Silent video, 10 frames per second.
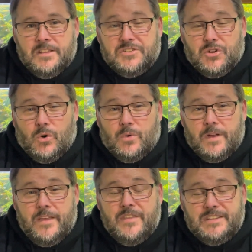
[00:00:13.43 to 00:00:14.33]
So,
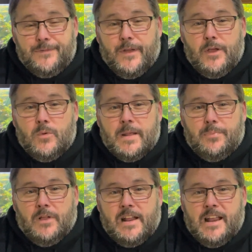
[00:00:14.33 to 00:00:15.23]
in this video, what I
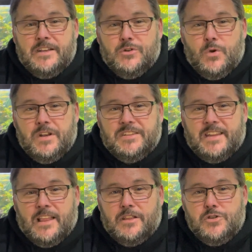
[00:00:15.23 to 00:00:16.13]
plan on doing is
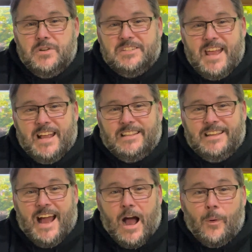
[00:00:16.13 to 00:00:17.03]
telling you exactly
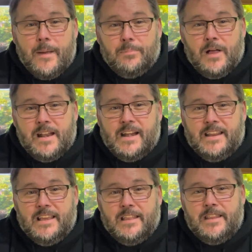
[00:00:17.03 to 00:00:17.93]
how I plan on
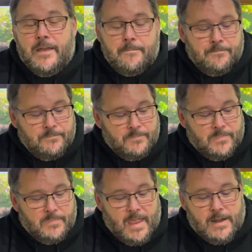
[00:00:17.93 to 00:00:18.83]
killing them
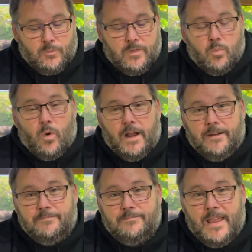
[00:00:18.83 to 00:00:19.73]
and with what.
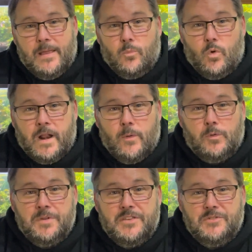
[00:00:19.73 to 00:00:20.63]
And what I
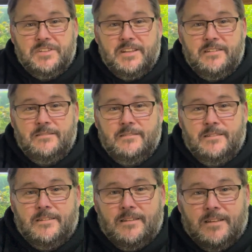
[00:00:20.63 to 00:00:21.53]
will be using
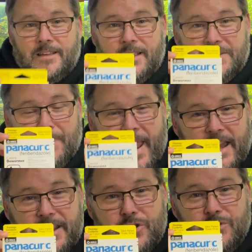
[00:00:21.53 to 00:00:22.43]
is
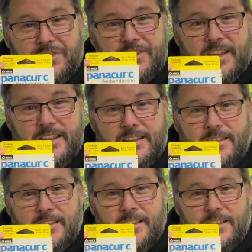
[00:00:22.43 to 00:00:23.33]
Panacur C.
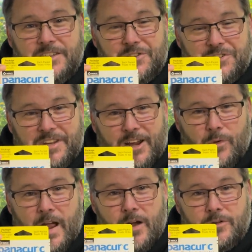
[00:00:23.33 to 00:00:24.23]
So, stick
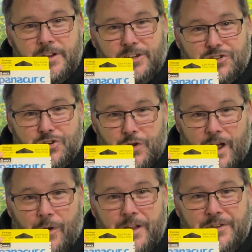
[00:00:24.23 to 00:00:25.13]
around and I'll show you
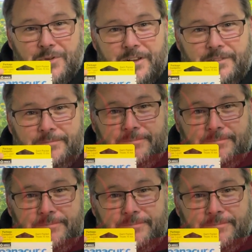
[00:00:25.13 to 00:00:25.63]
how I do it.